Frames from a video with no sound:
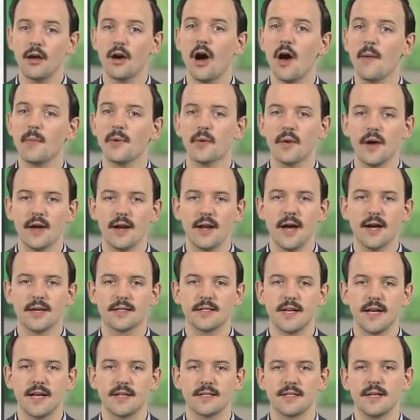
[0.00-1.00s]
copyright
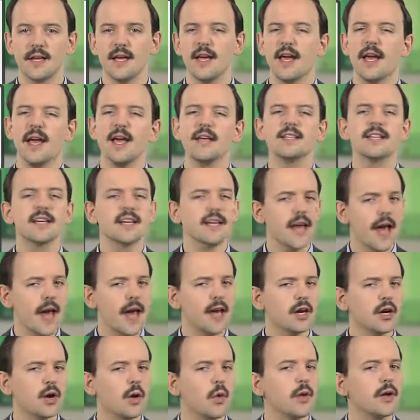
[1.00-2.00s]
access is a
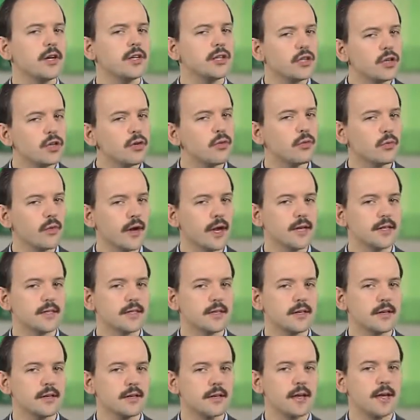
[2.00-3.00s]
Category 2
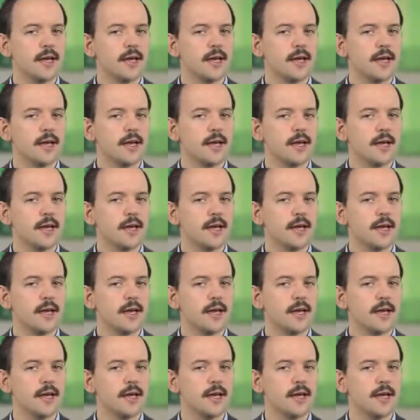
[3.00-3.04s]
risk.